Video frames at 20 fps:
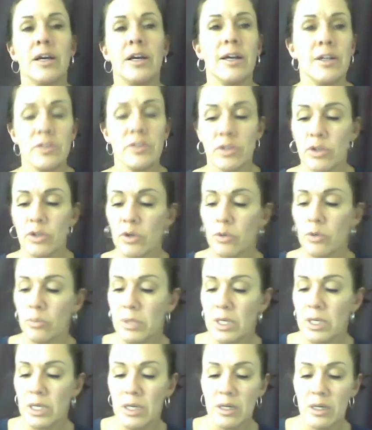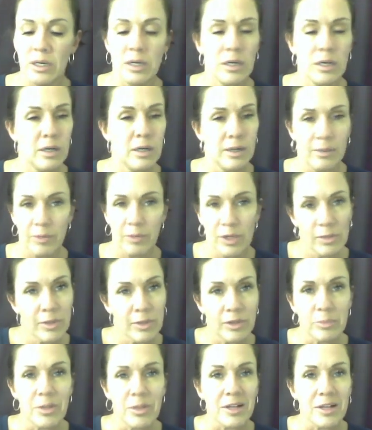As you know me, I'm all
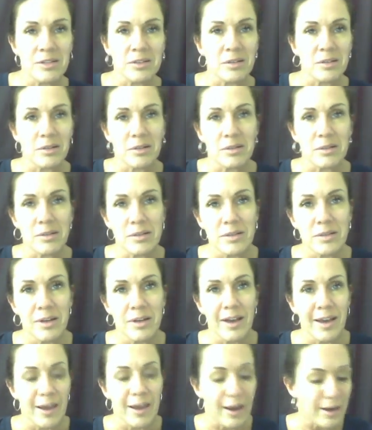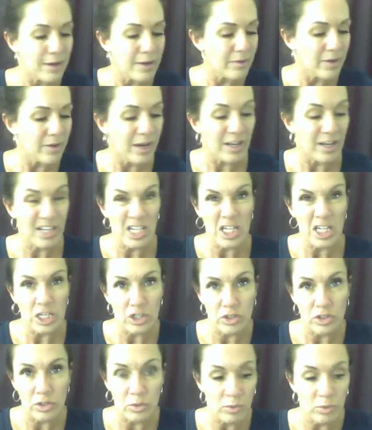about the plastic guns. I never had an
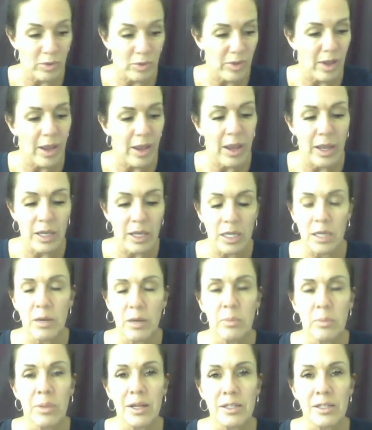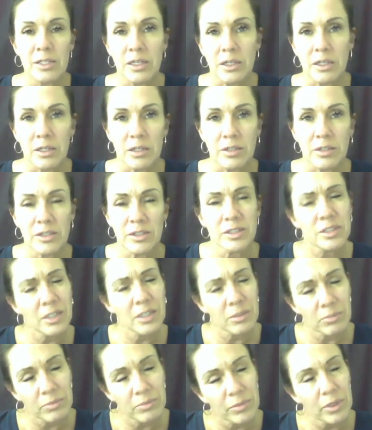issue with any plastic guns
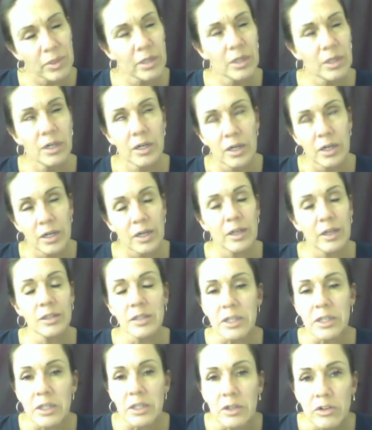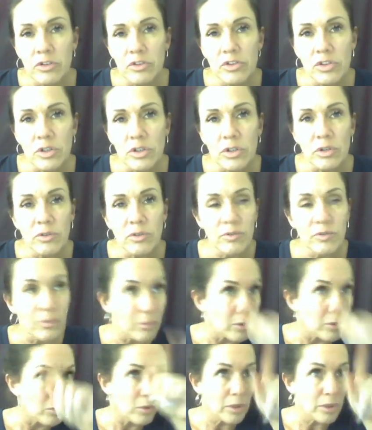except a leakage, you know, from
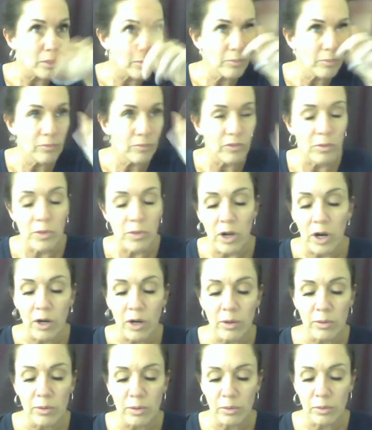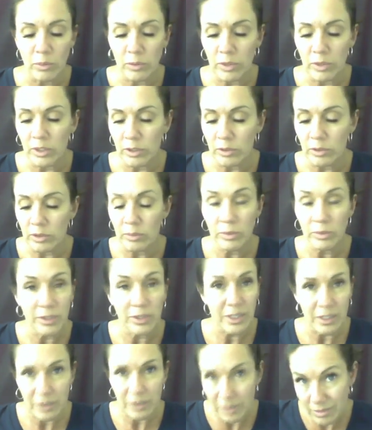the rim, from the R alert, but
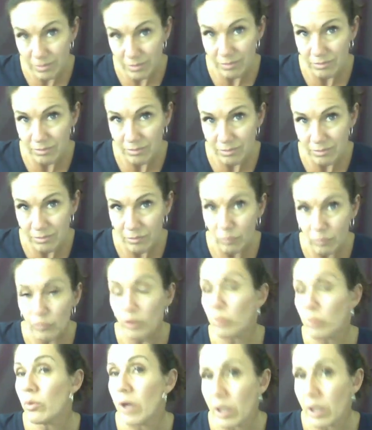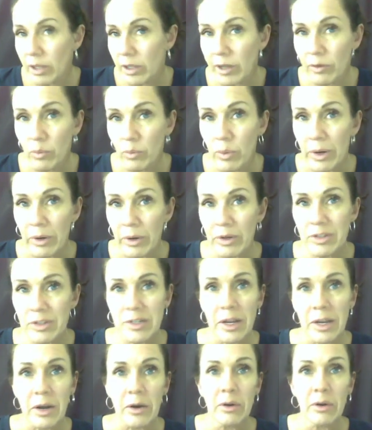that's from a lot of wear and
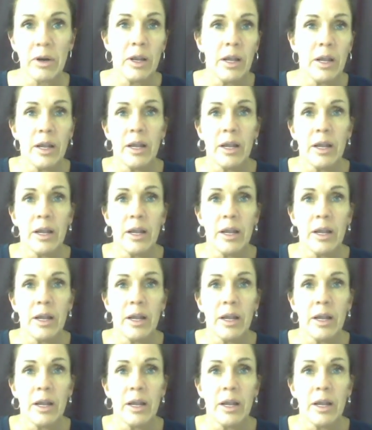tear.